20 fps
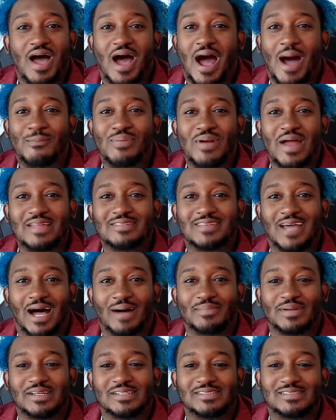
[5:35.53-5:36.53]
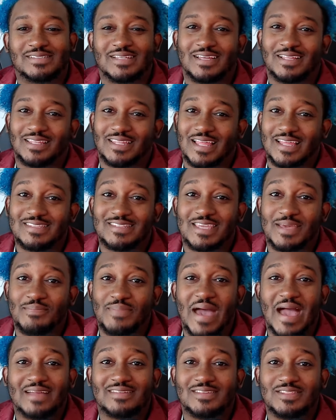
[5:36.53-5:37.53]
I'm Brad Thomas. Let's get
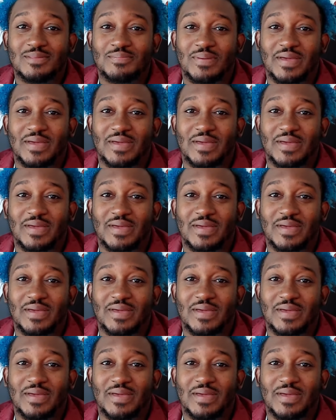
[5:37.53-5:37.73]
back to the